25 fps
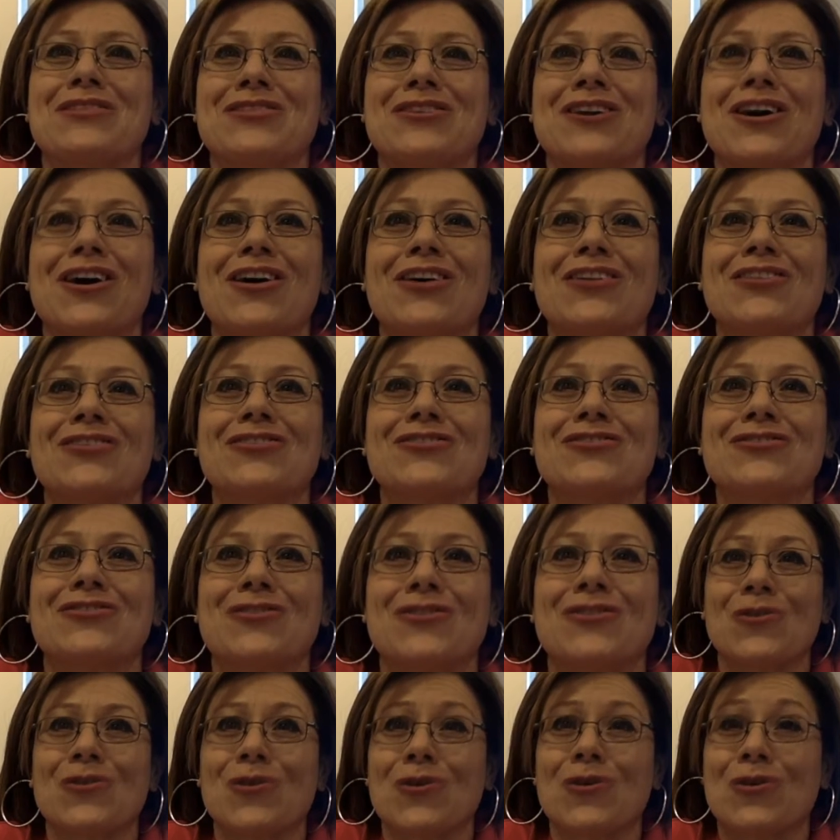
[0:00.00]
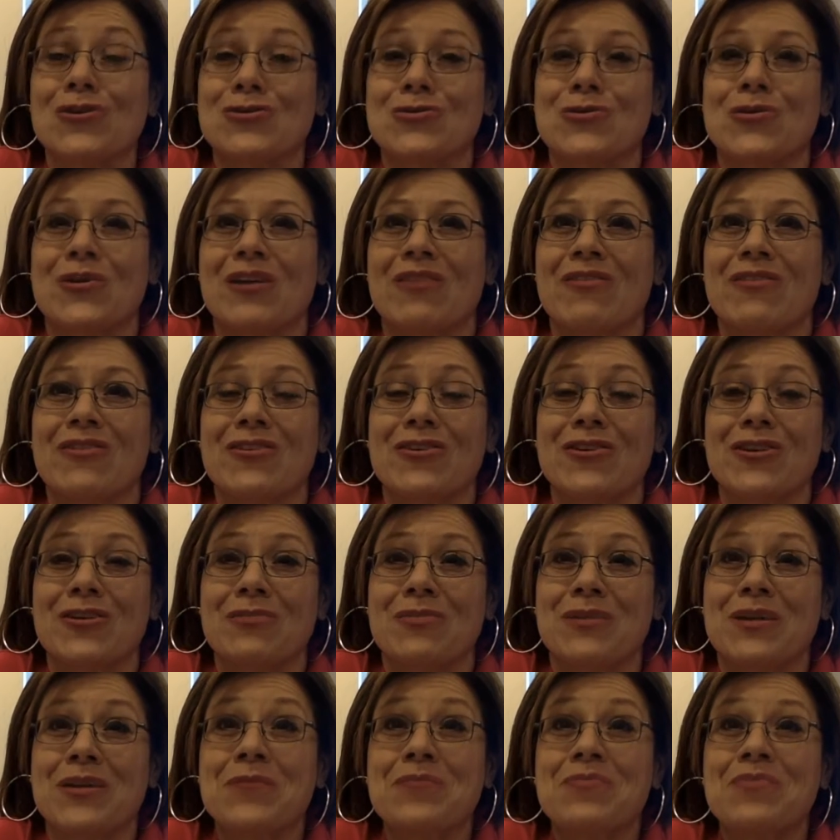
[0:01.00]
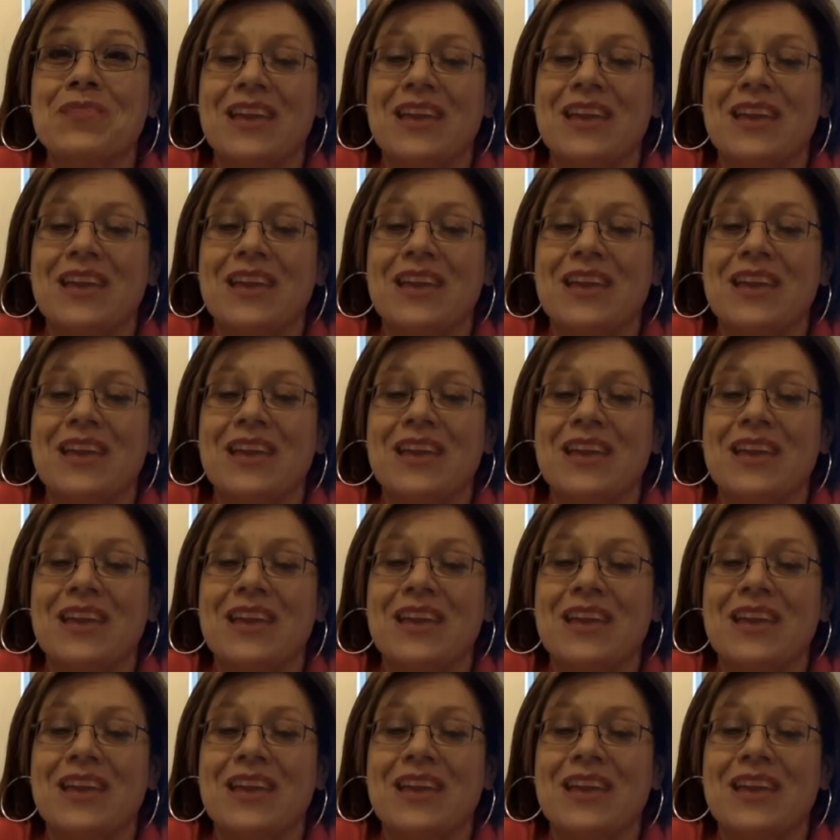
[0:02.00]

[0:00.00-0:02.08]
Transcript: doctors or lawyers, whatever they're going to be.